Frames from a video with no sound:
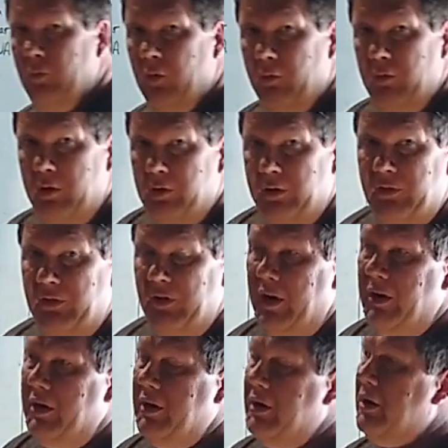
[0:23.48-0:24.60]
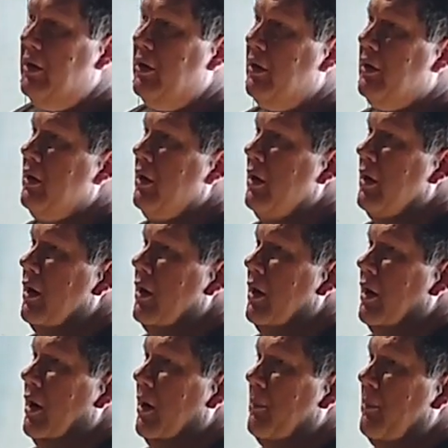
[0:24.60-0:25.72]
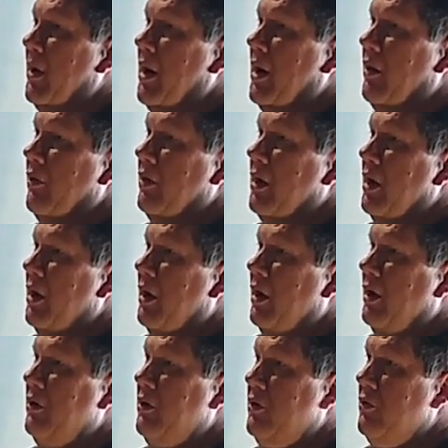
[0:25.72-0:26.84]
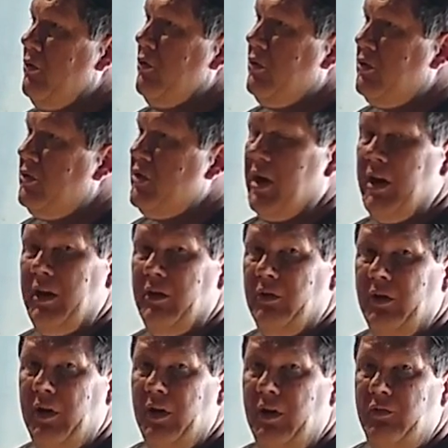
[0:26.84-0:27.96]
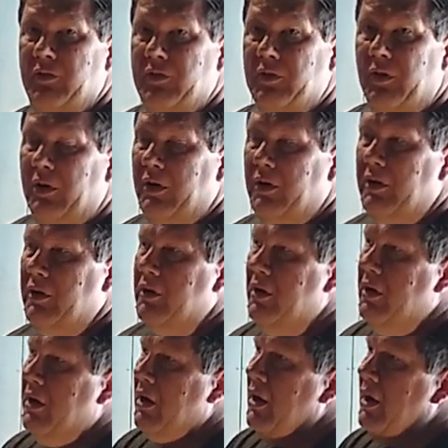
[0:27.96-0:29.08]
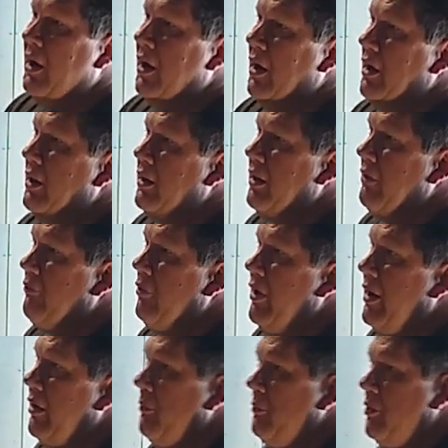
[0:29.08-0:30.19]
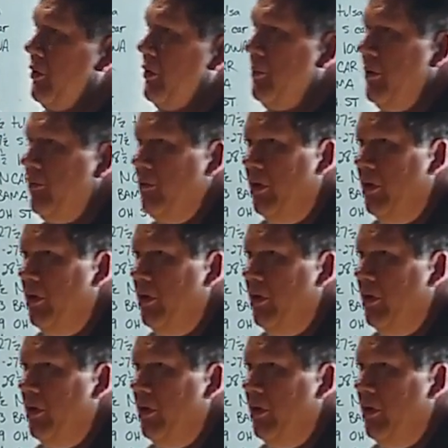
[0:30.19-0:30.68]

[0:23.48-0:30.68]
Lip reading: we're real excited here about a new channel that I've started where I'm going to be